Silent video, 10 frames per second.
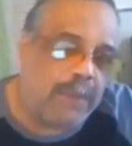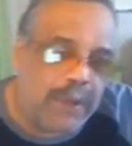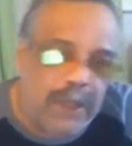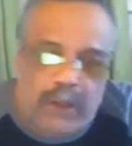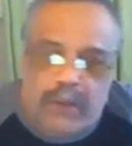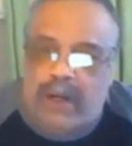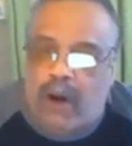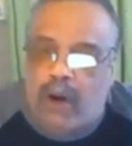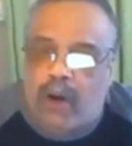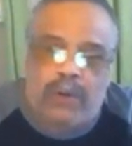put you in a
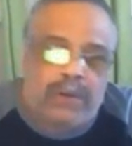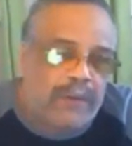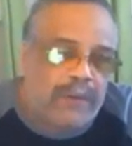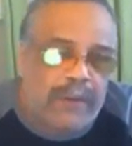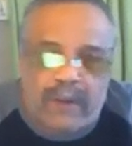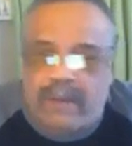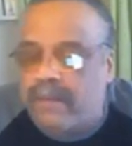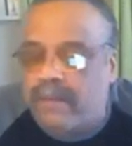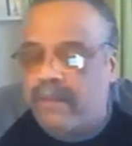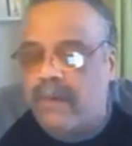whole different
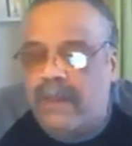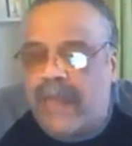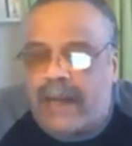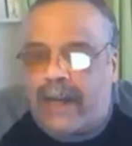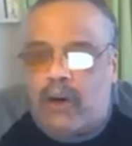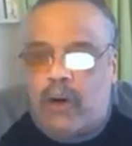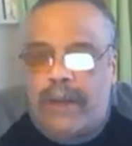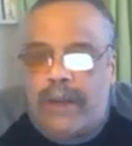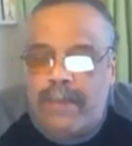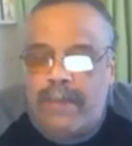
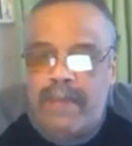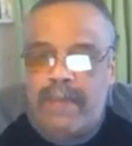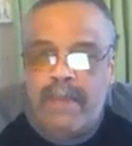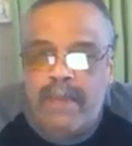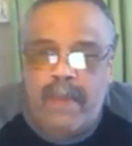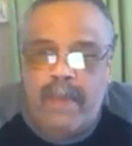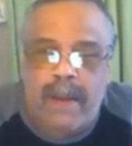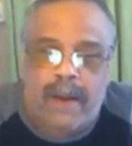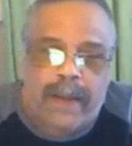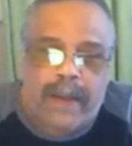category.
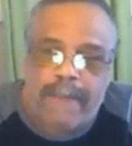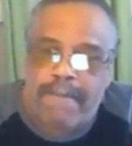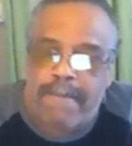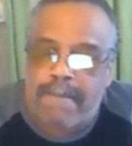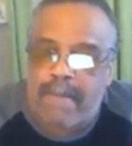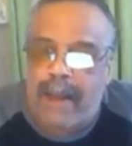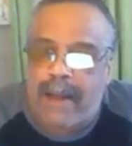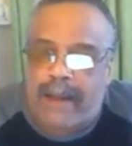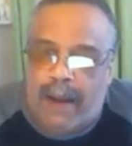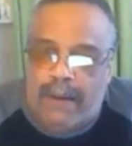Okay.
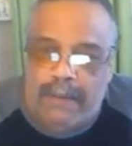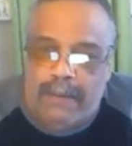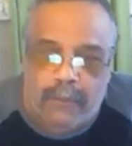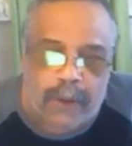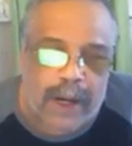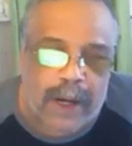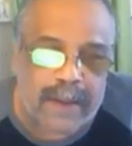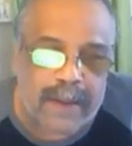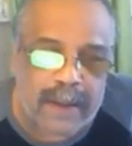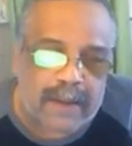Now, a
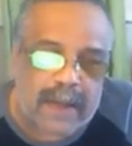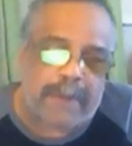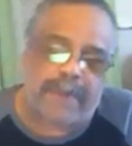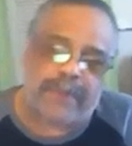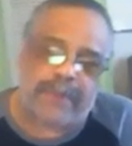couple of